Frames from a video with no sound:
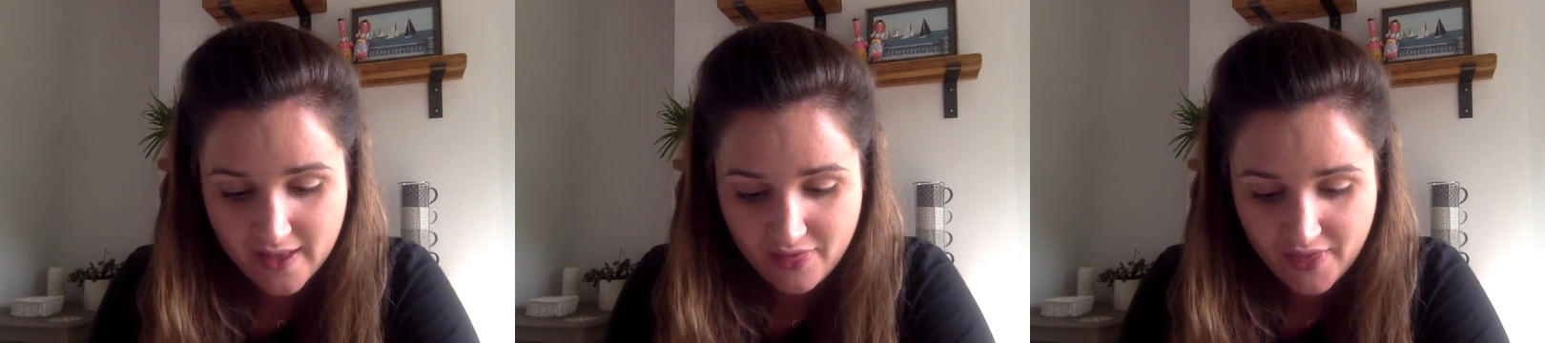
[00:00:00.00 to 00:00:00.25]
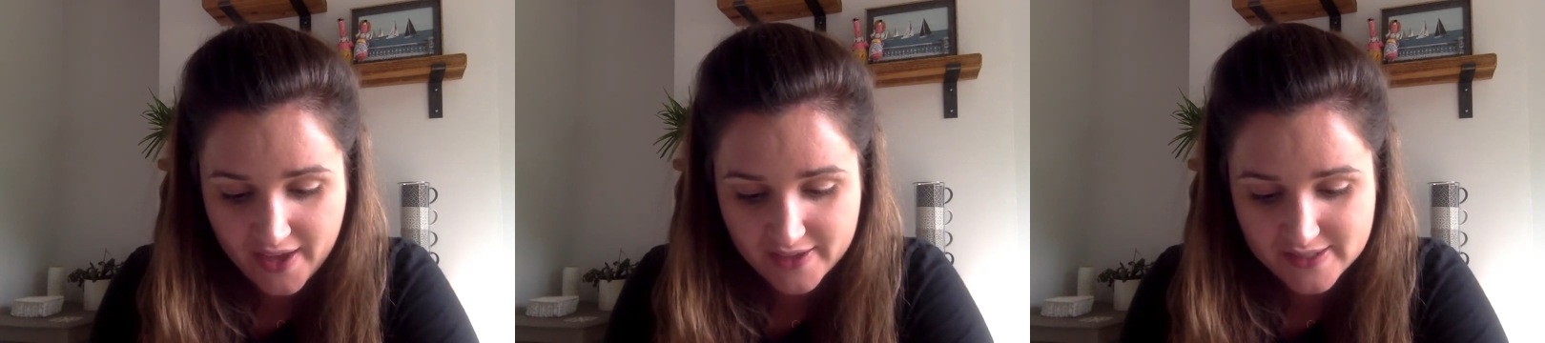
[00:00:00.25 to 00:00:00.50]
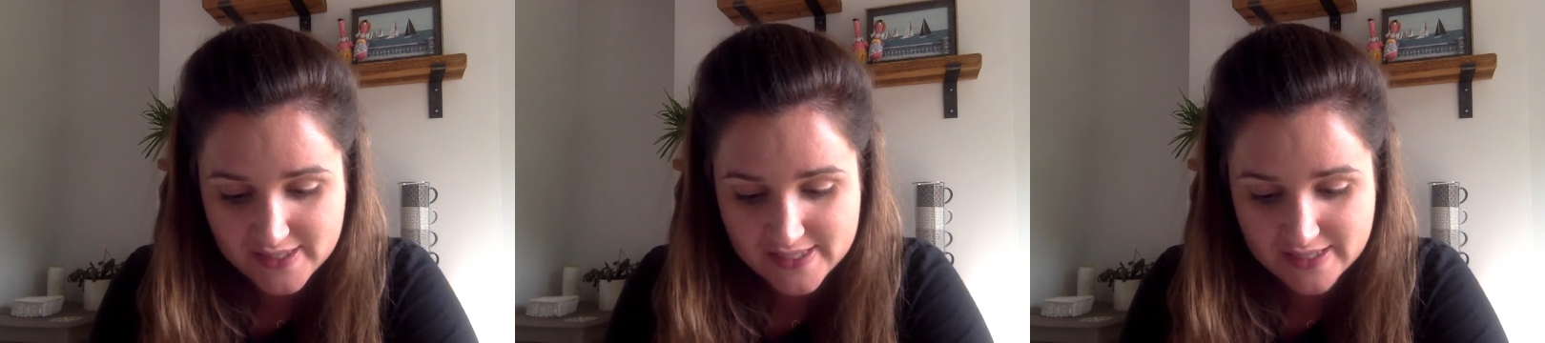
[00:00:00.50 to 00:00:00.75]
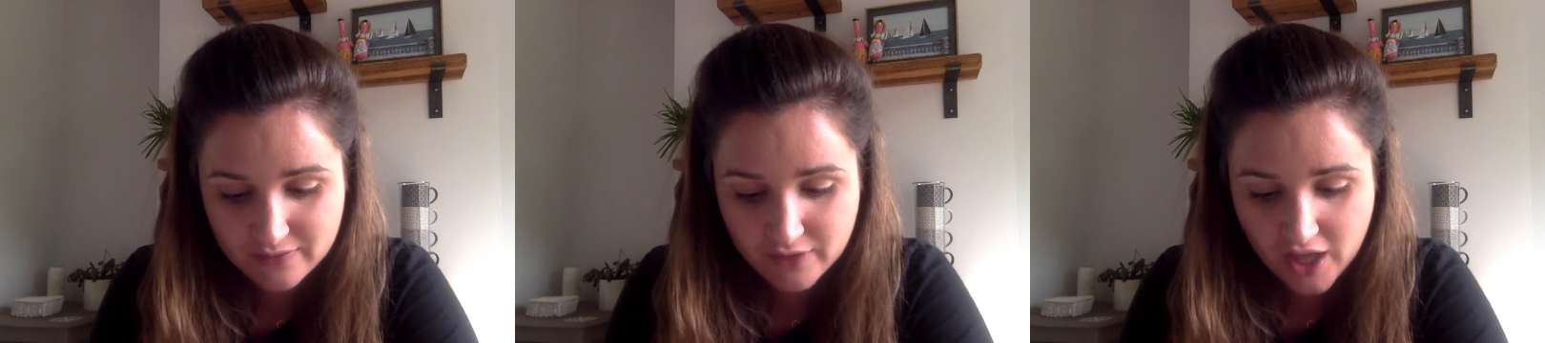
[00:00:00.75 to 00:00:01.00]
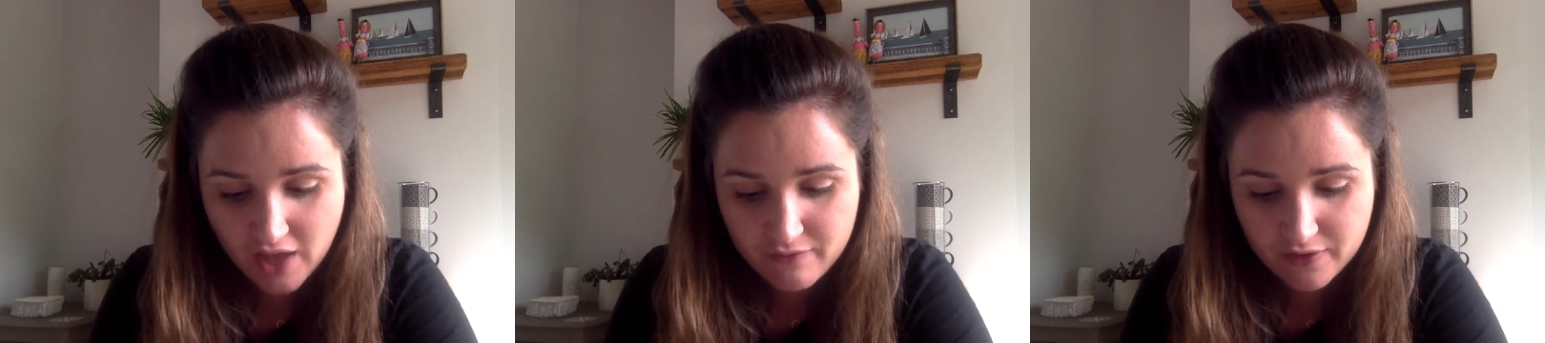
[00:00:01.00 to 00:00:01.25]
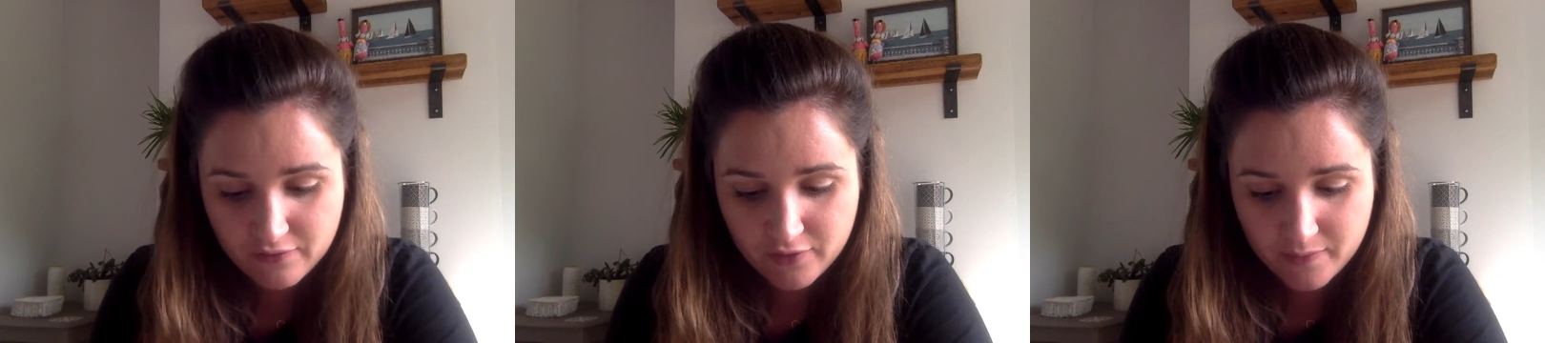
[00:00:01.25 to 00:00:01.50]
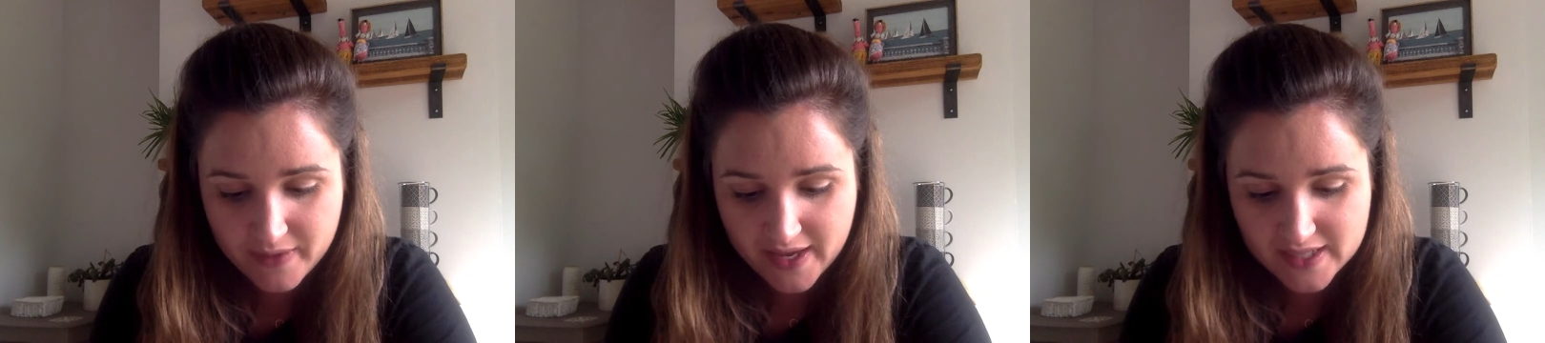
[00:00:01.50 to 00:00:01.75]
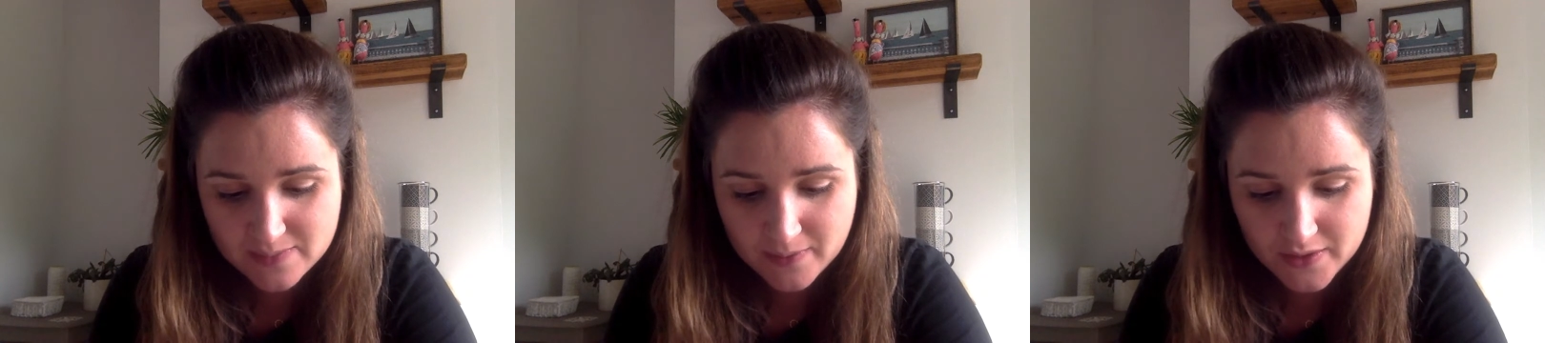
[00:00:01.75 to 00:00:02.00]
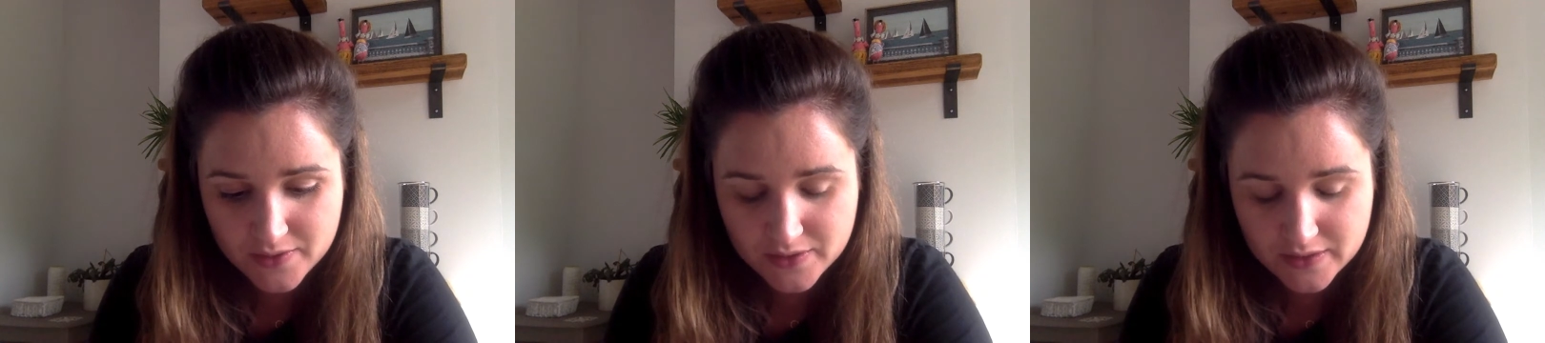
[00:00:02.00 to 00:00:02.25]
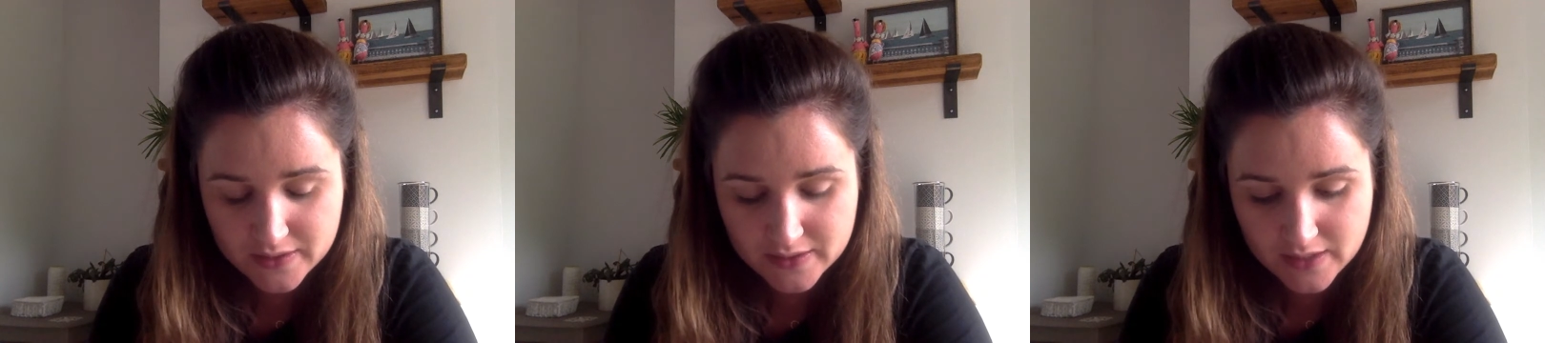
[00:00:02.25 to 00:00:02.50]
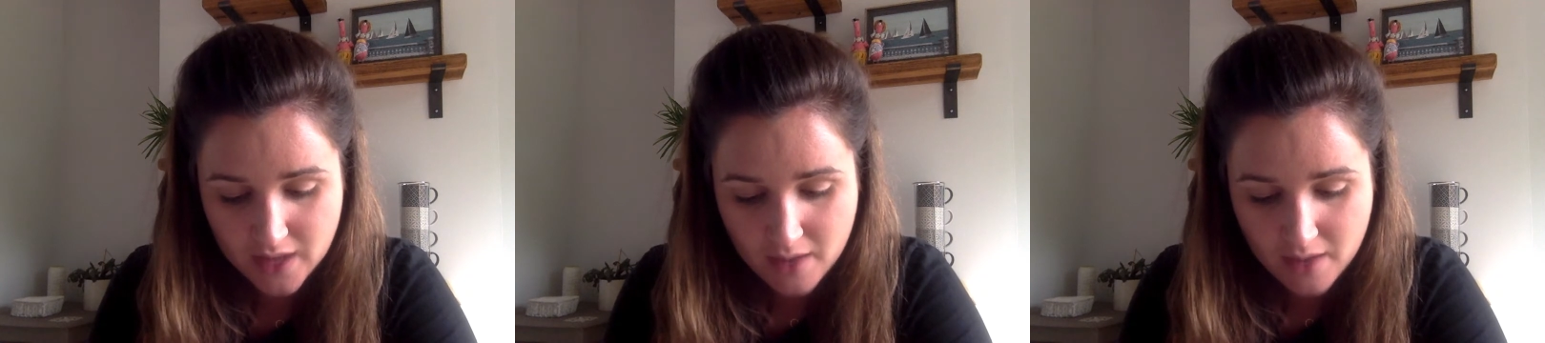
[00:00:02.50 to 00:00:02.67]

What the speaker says: They are still recovering from the explosions.